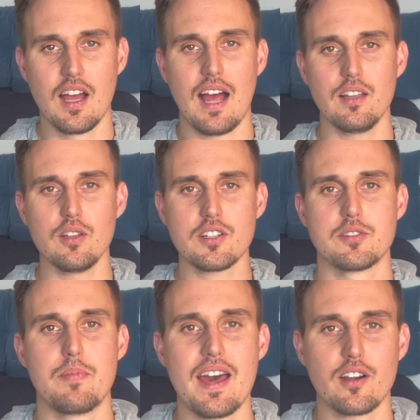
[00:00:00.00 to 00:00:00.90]
I
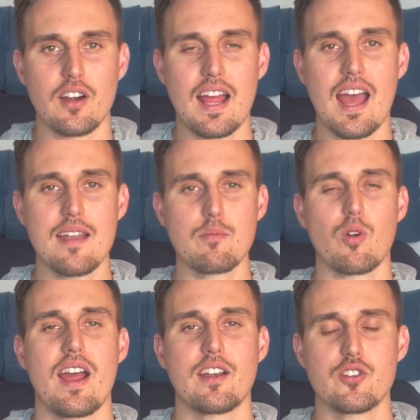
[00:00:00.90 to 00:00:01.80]
looked better, I had
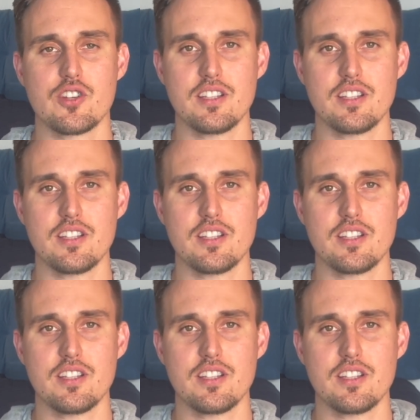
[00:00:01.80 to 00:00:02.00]
more energy